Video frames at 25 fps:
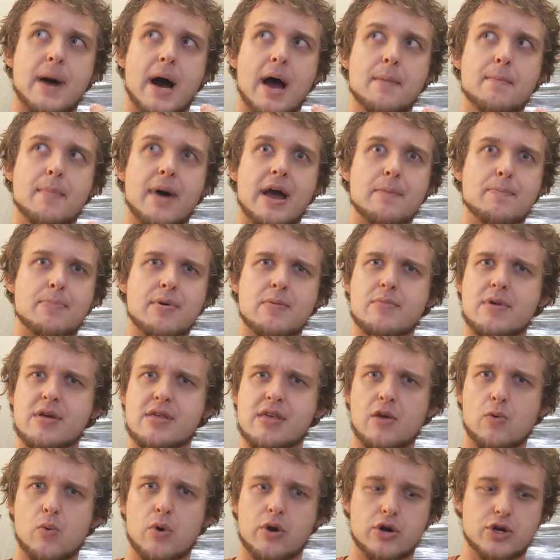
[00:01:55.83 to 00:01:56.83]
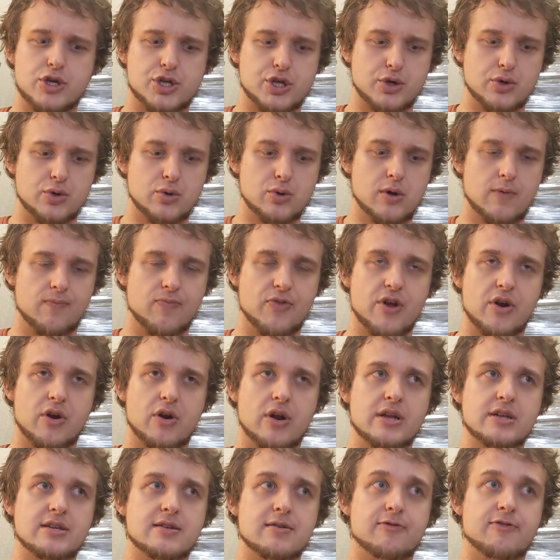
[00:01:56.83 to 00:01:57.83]
I might be missing one or two. They're
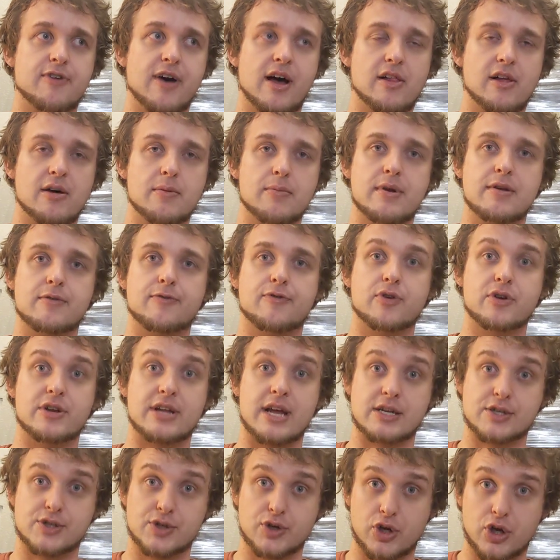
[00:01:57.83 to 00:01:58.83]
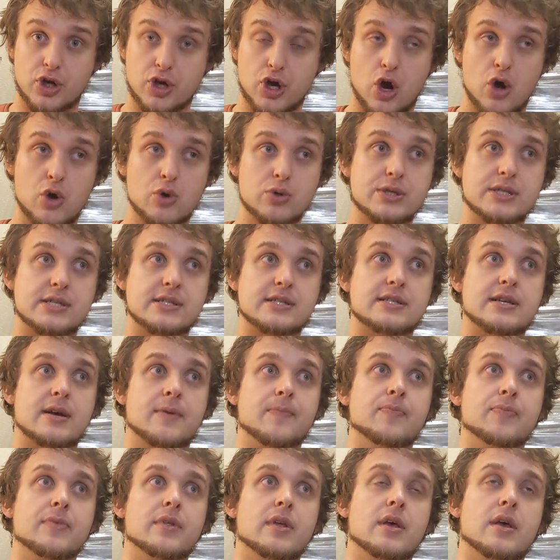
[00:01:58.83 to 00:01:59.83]
in development for Desert Ghost,
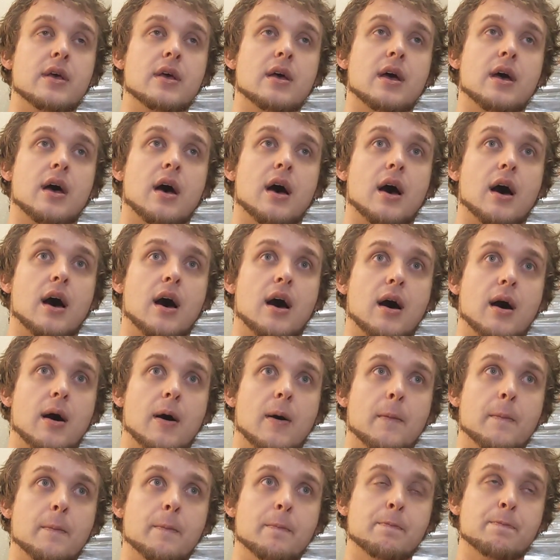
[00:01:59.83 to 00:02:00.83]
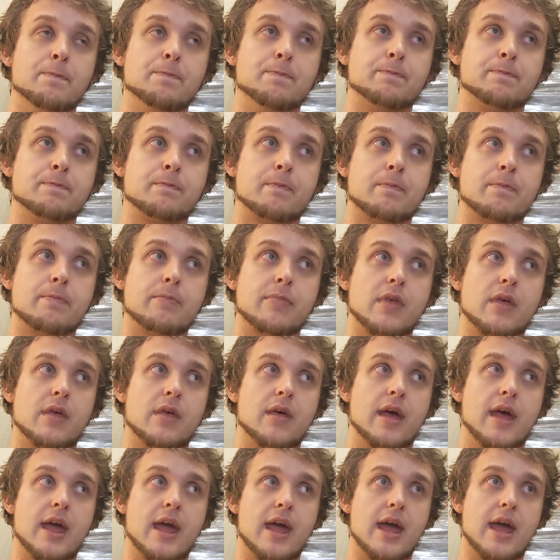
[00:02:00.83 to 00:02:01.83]
and
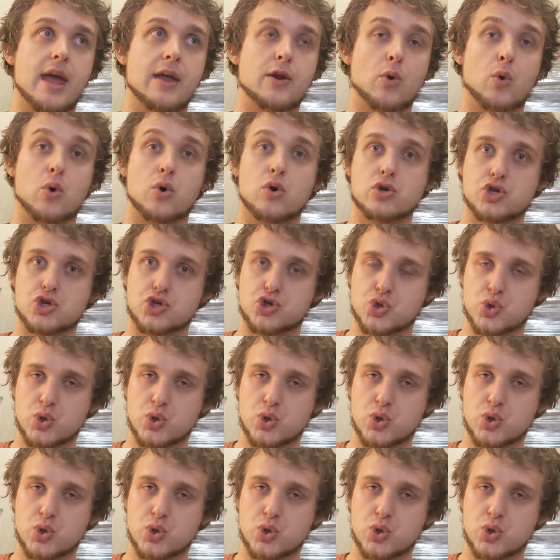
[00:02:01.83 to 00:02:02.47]
Orange